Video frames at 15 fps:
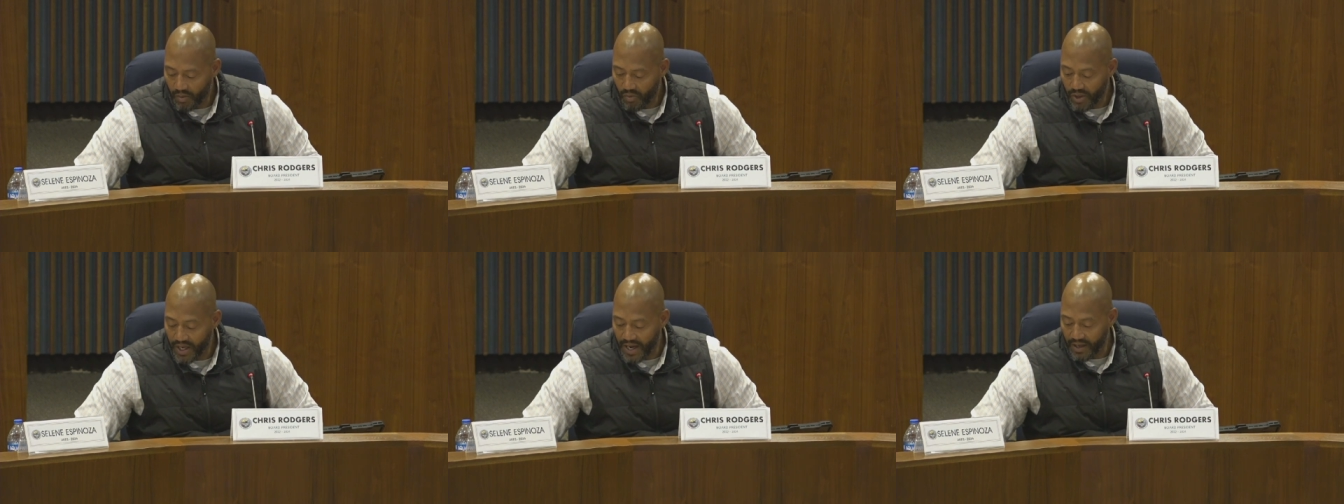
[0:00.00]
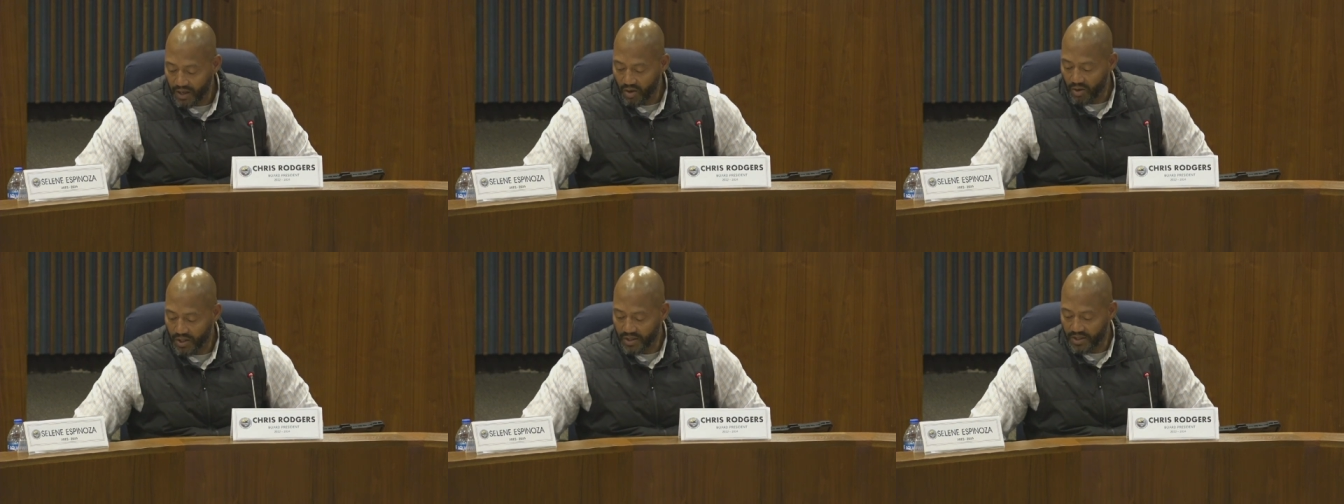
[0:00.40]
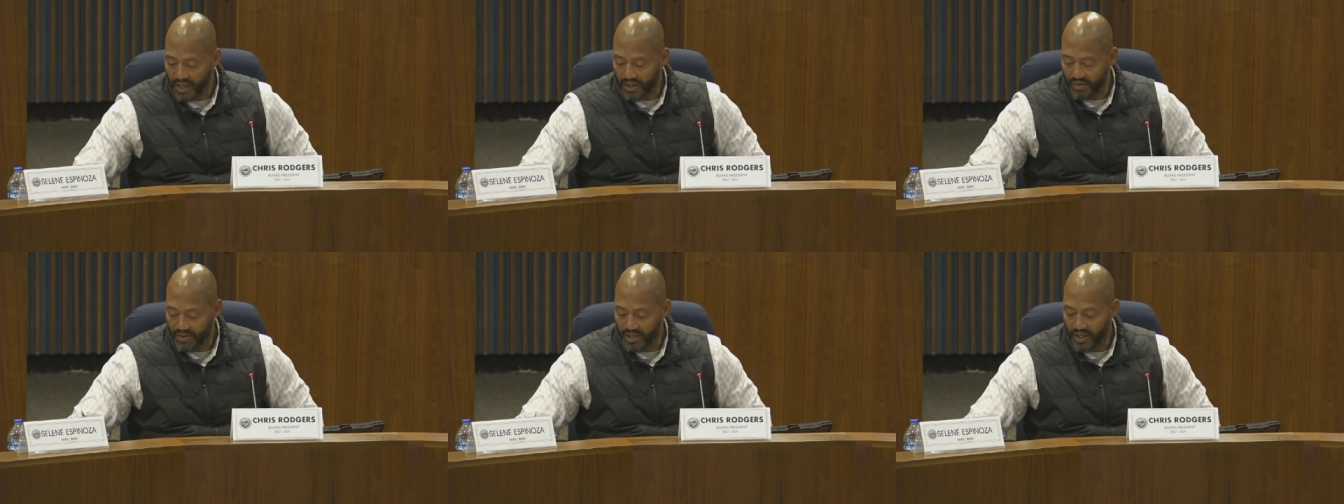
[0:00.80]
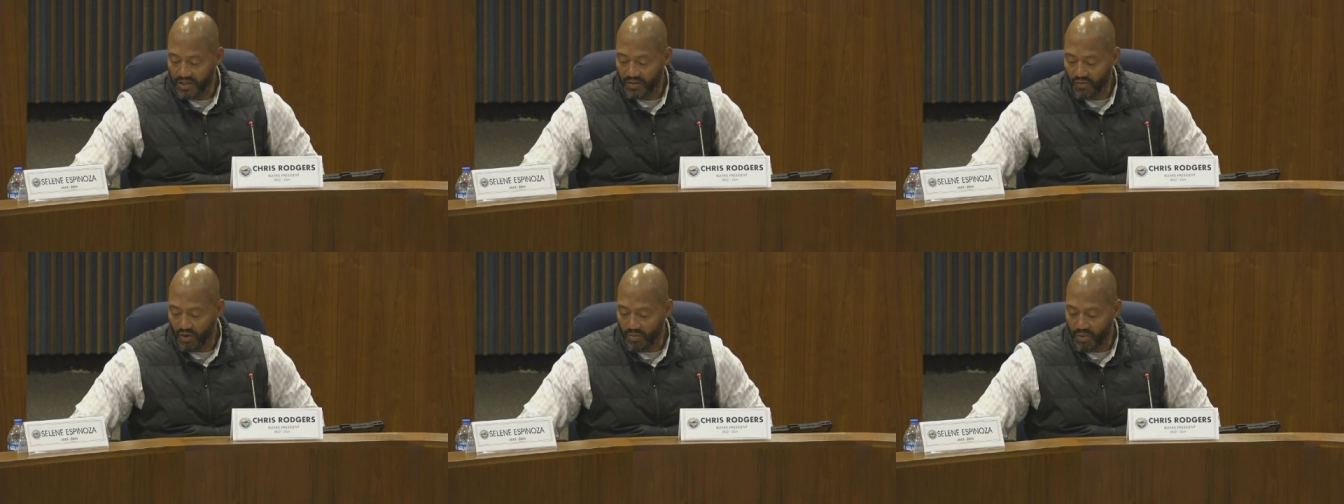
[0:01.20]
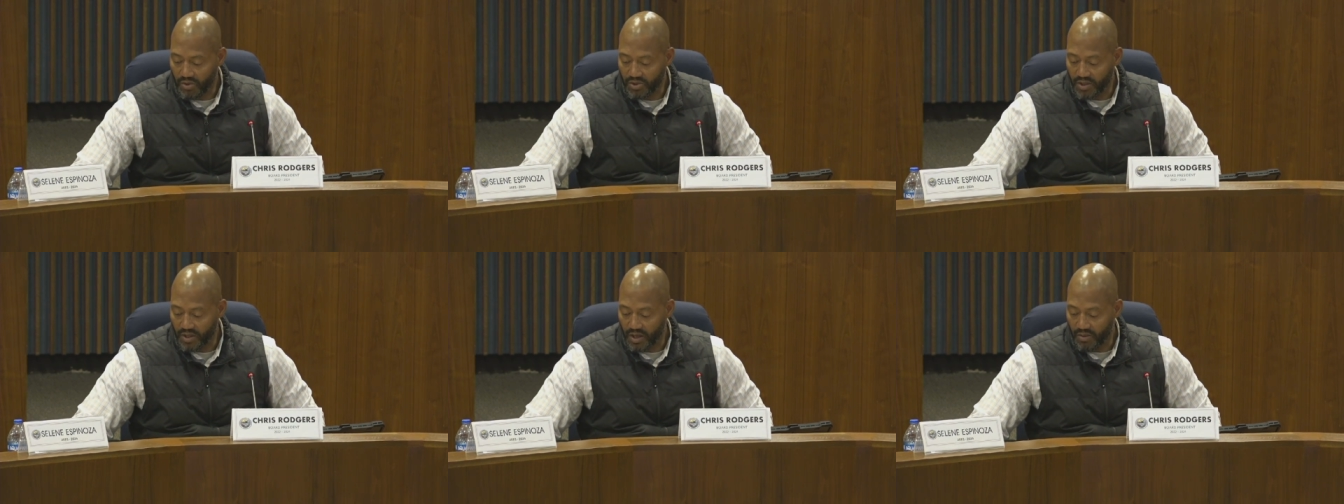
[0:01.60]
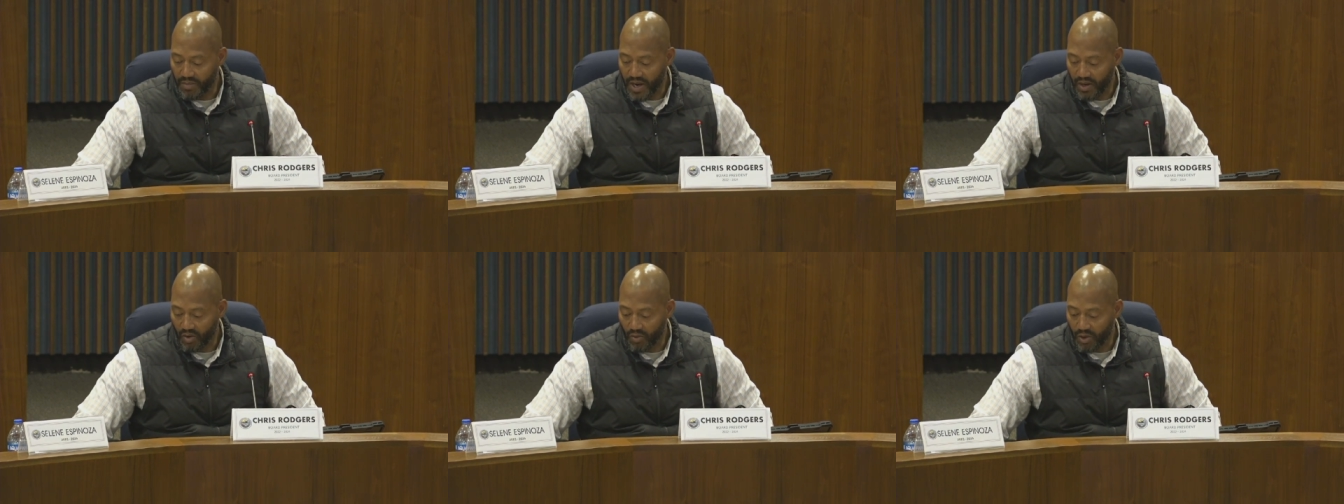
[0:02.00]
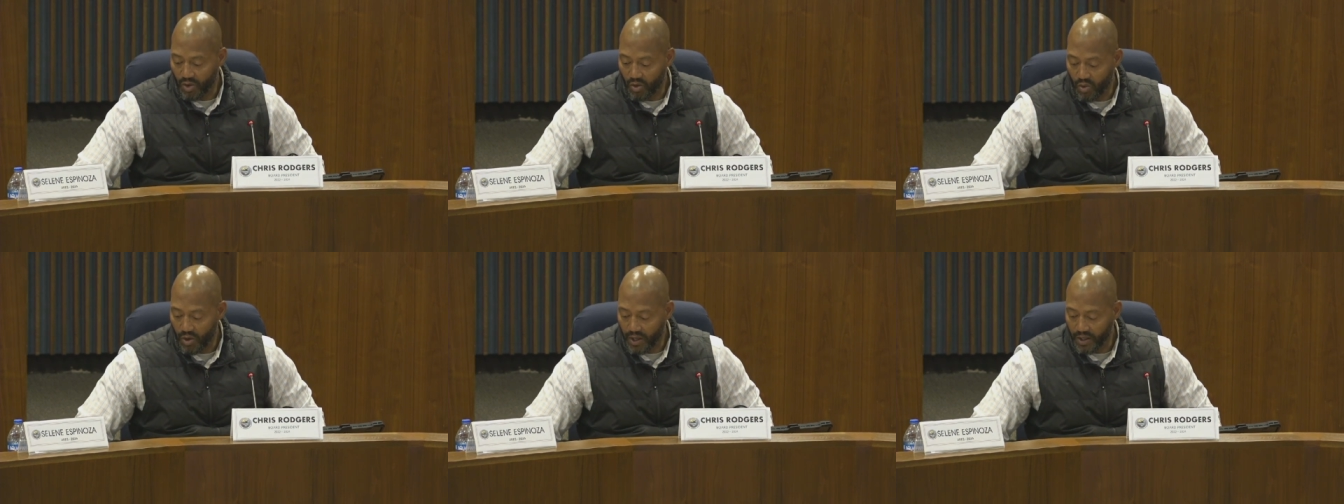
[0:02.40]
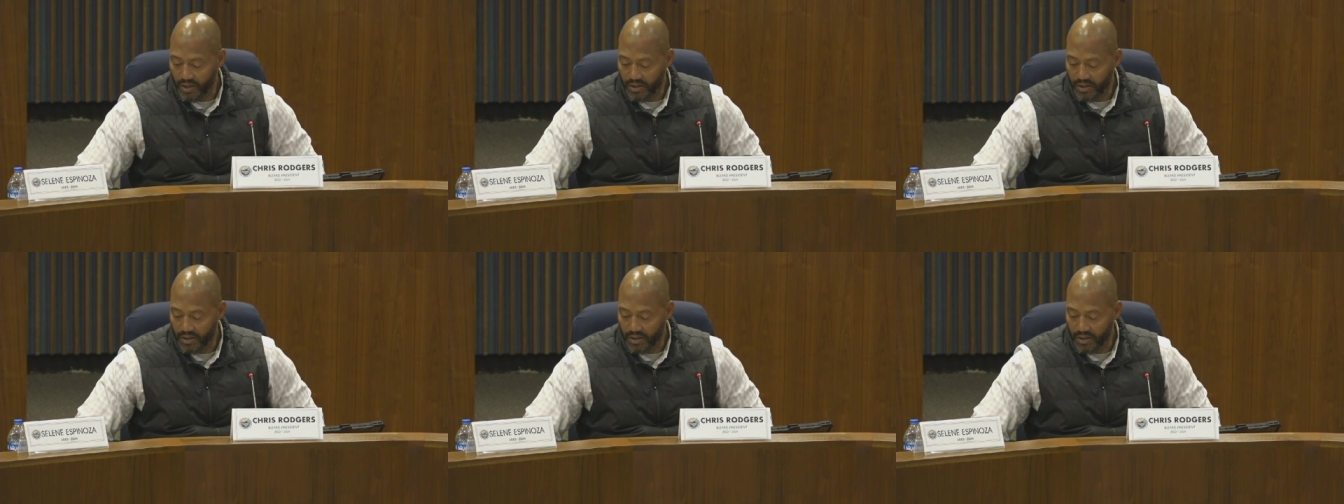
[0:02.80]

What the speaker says: We got to go into executive session for a personnel matter real quick.